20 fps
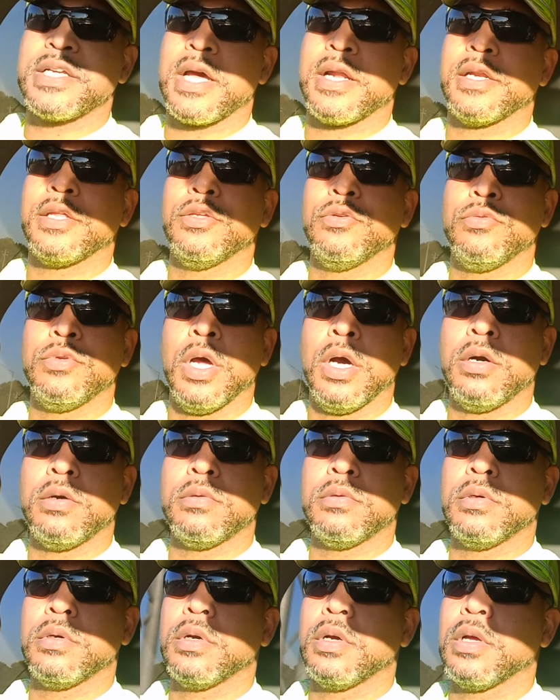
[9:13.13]
out and you
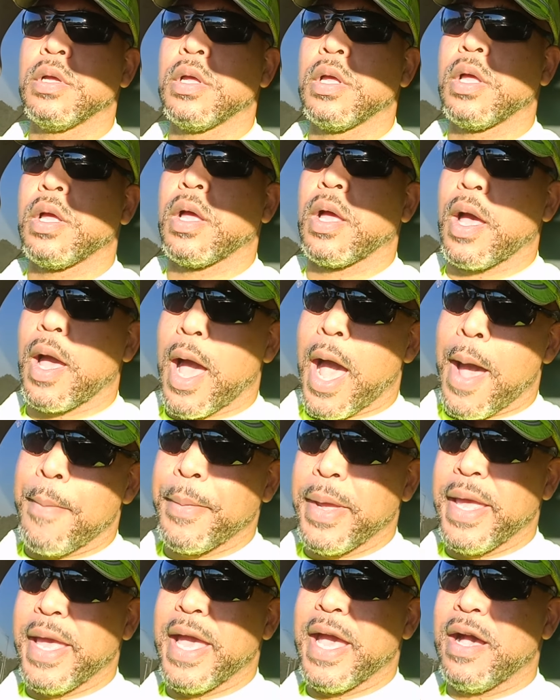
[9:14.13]
don't, I
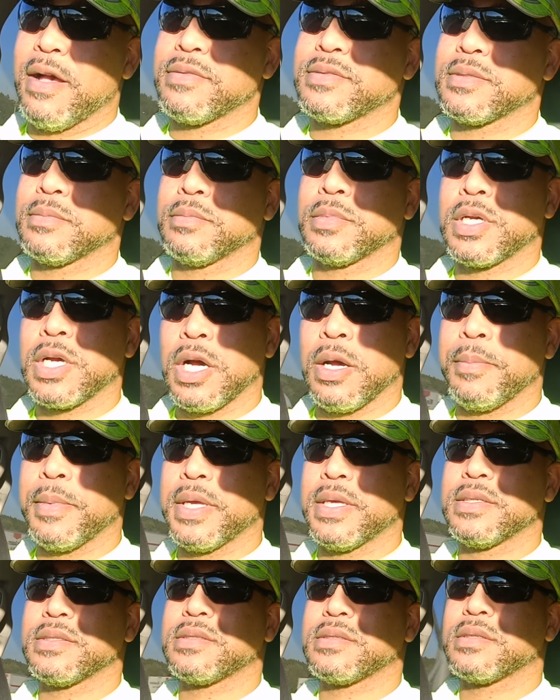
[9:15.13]
may have some
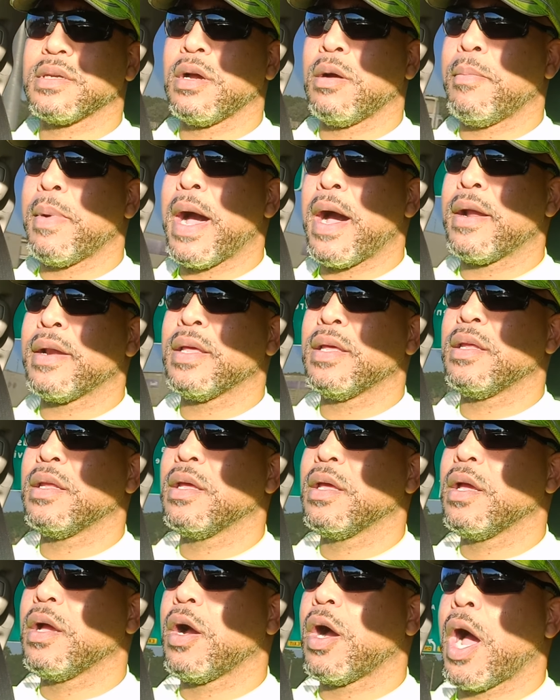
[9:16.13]
comments about it.
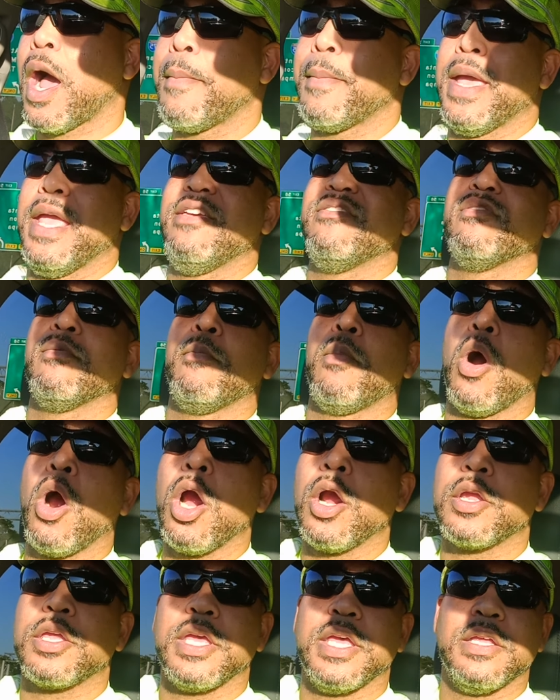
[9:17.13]
I may even
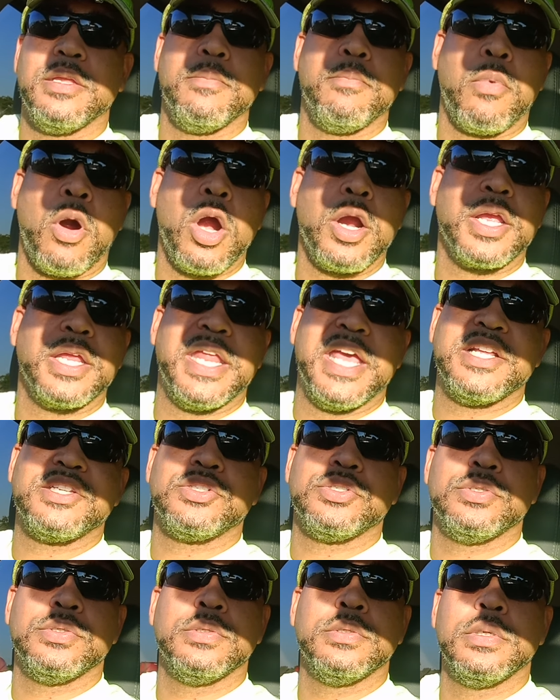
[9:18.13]
bark it at
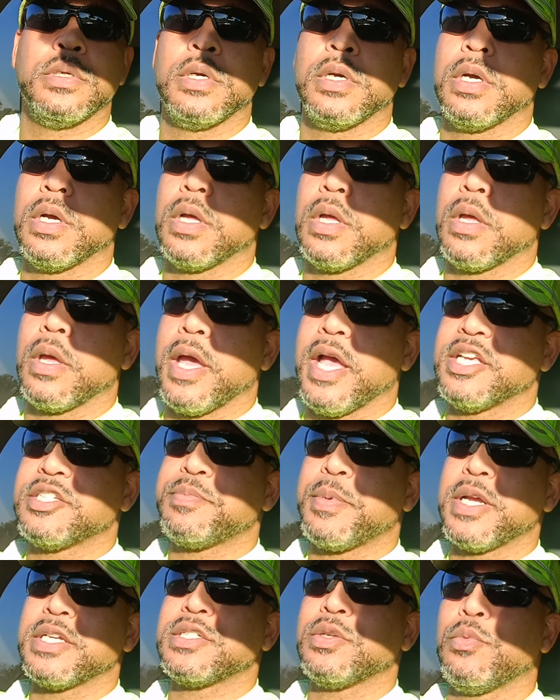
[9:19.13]
you,
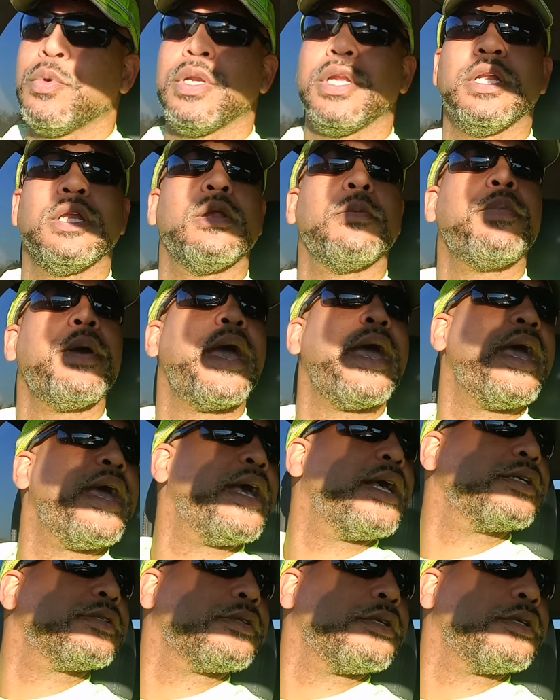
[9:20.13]
especially when in the past